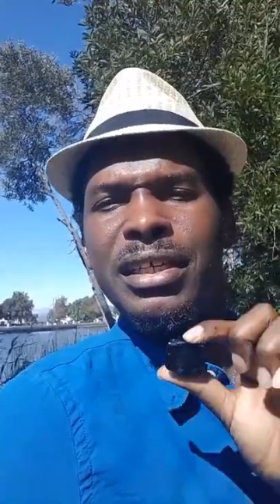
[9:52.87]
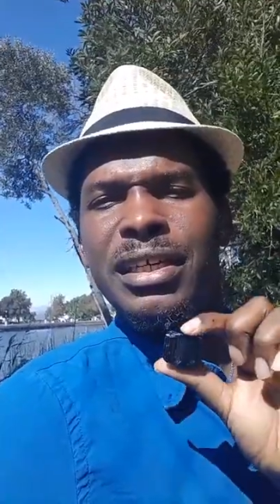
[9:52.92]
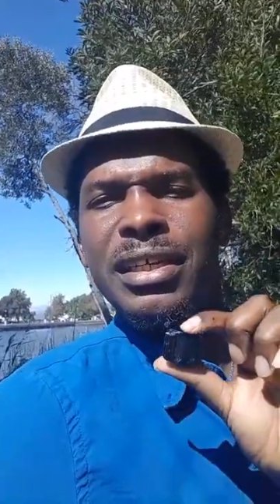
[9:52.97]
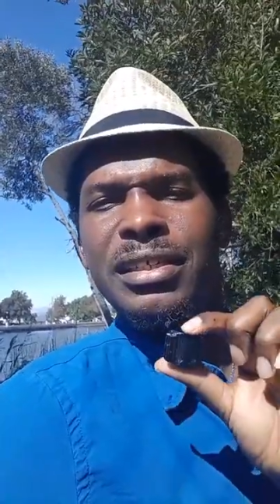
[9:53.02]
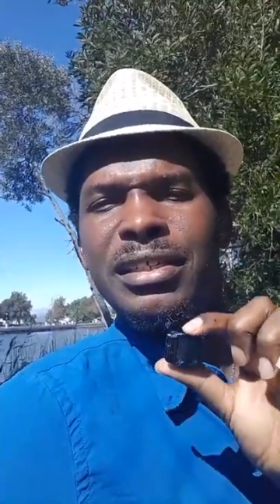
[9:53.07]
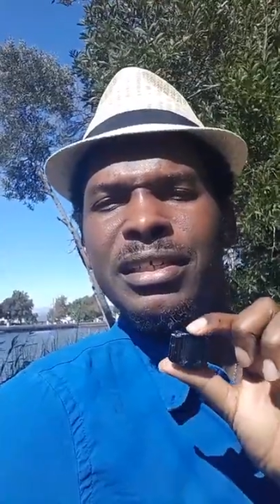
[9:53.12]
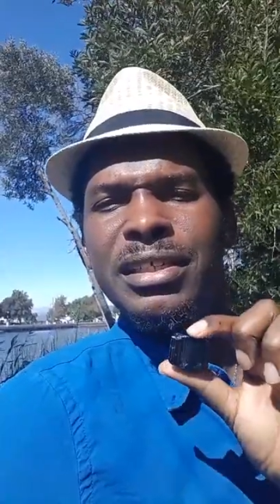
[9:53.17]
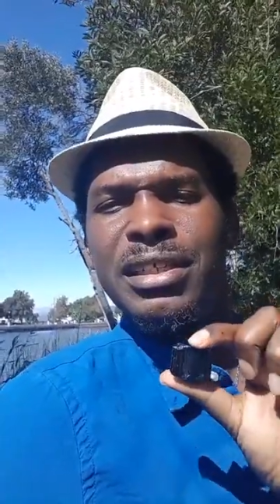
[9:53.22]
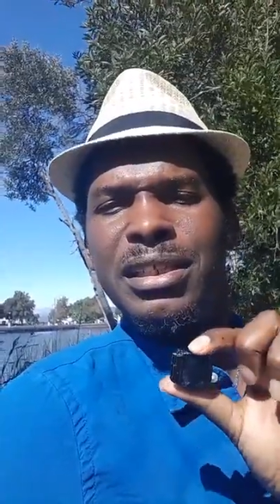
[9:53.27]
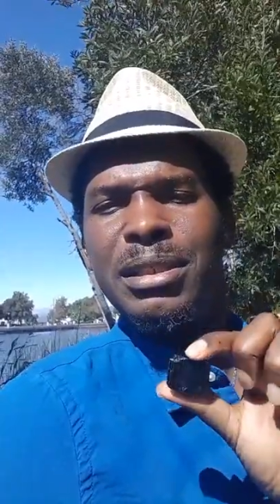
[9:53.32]

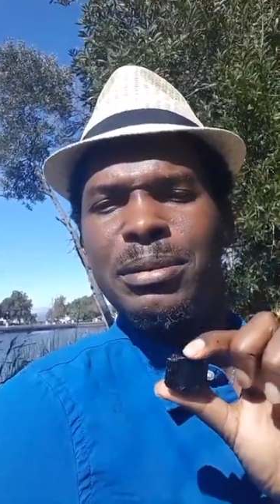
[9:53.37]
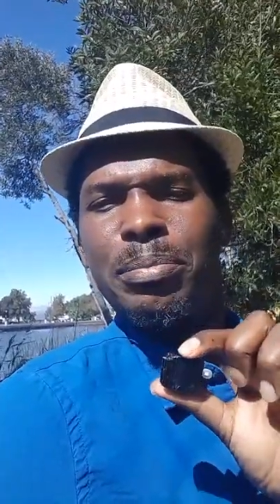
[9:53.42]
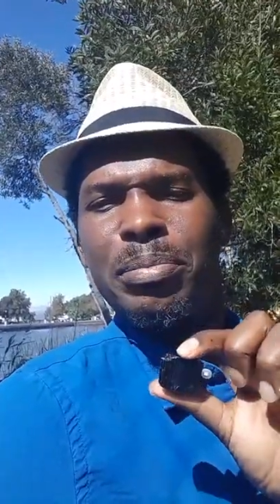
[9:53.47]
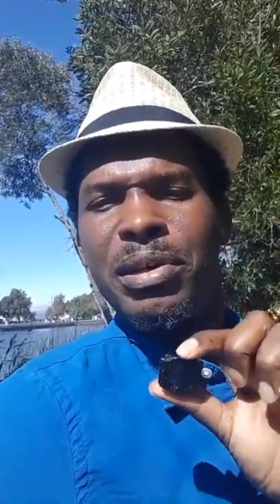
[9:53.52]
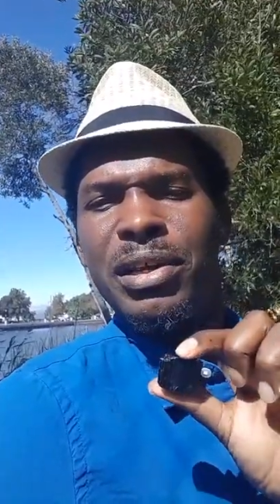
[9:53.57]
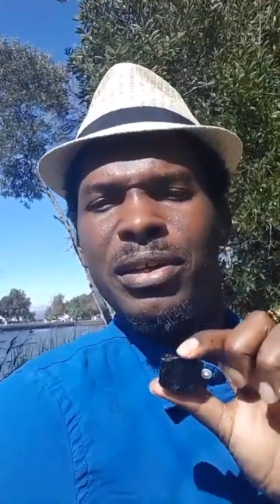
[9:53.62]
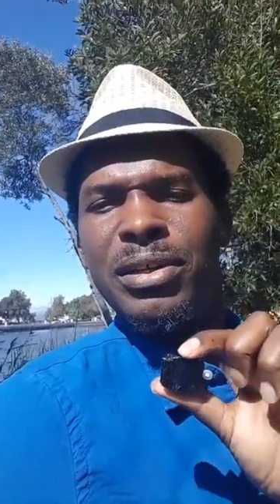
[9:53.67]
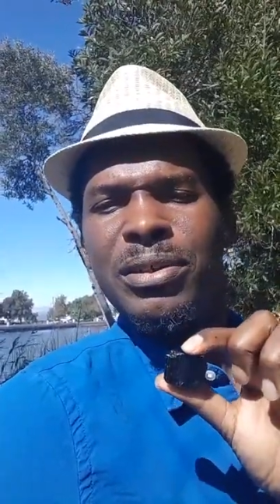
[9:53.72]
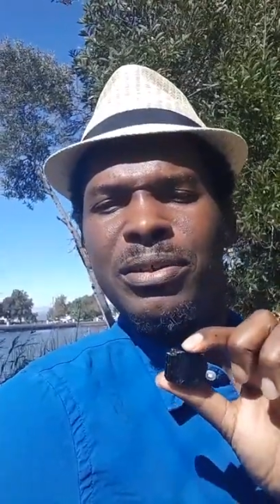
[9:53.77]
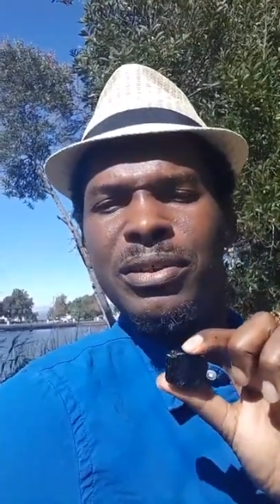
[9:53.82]
it
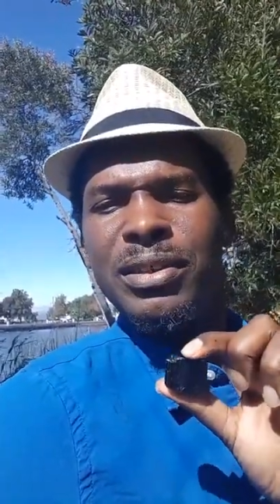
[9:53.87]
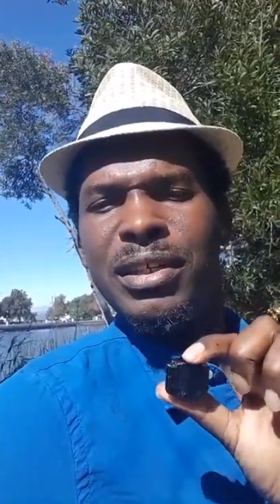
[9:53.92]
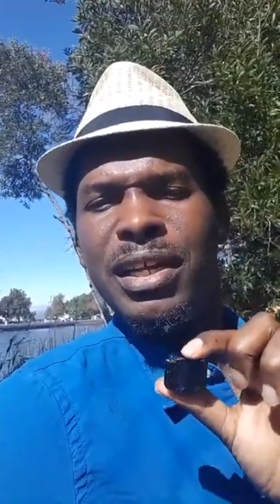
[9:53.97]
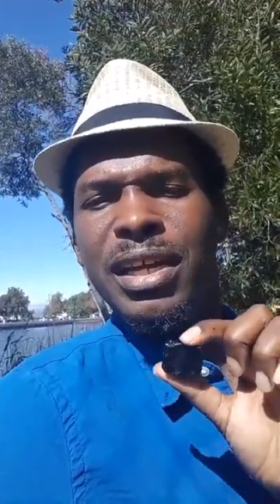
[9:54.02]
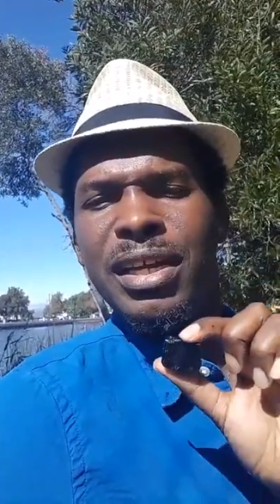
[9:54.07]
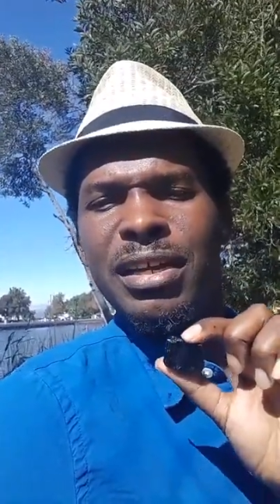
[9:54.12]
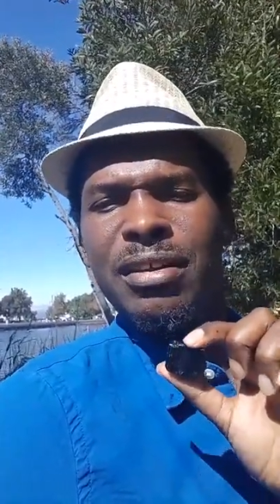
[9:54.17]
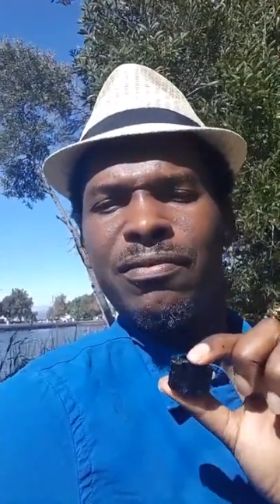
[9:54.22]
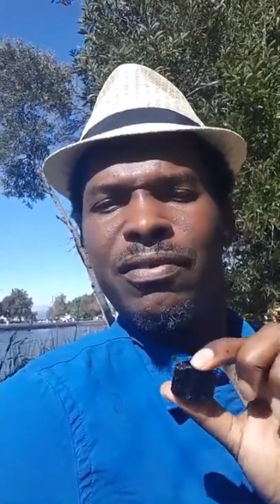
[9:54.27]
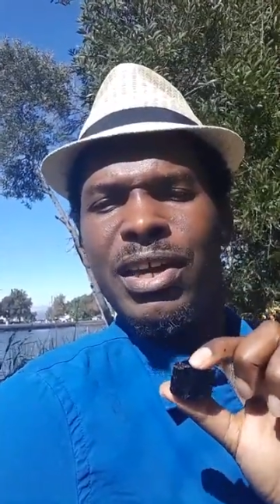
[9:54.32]
dispels
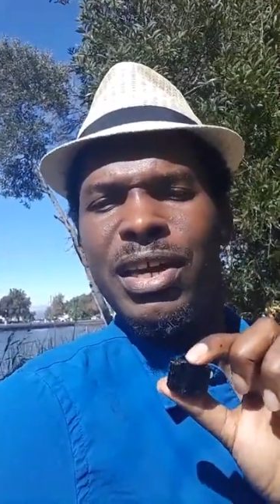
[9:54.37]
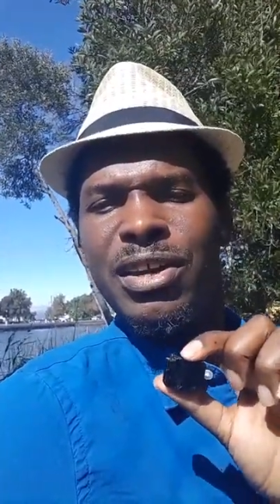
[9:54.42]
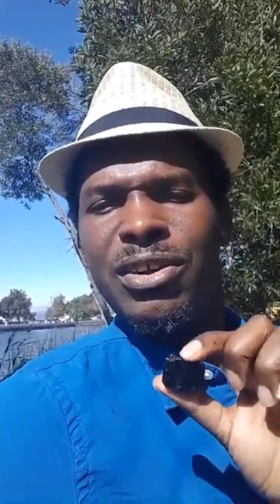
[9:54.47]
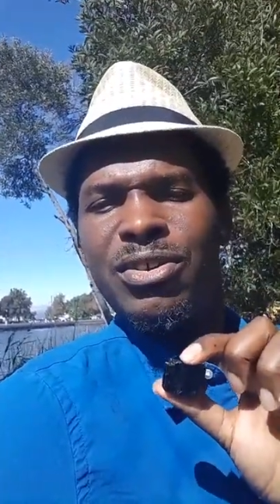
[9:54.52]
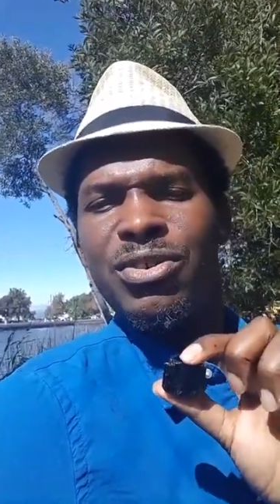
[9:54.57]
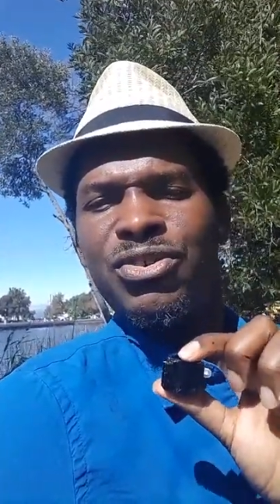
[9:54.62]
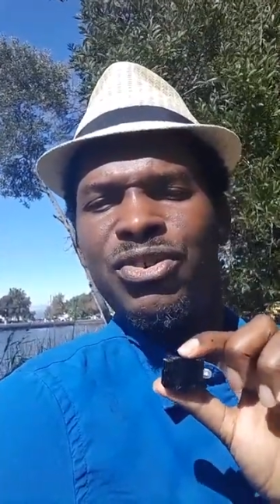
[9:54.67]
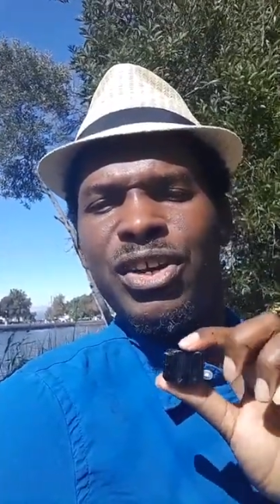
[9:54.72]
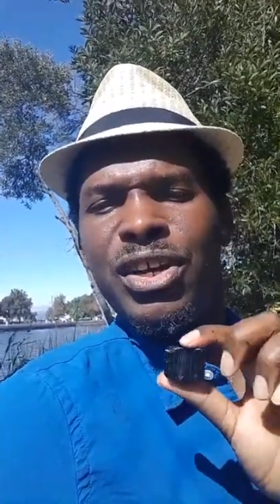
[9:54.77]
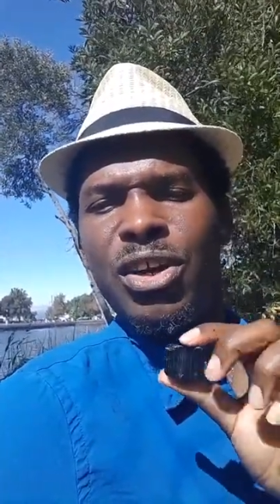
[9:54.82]
negative
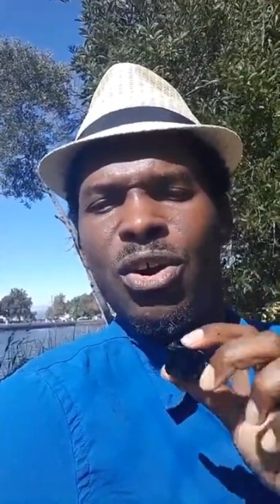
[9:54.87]
energy,